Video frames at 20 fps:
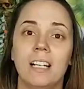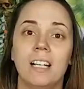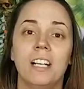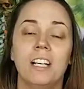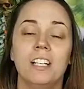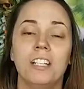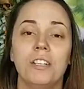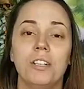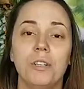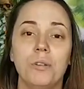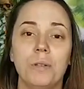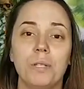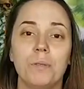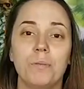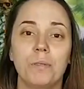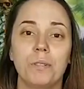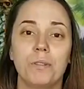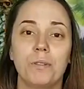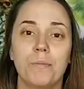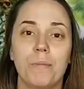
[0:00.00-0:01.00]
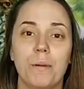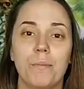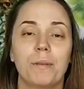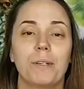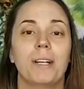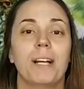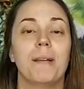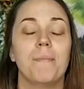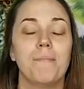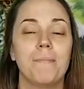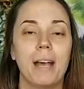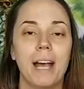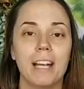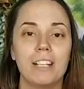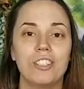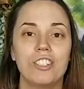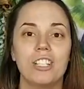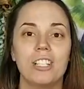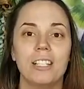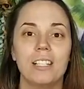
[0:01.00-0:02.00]
you always want to remember,
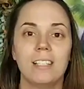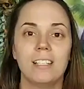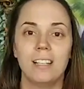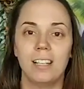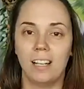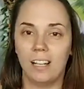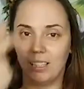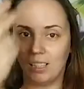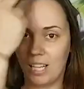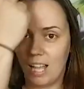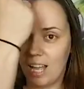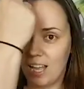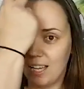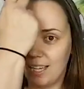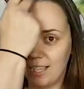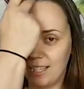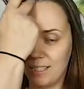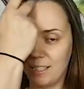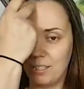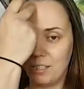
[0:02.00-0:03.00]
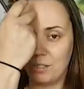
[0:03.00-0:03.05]
imagine a line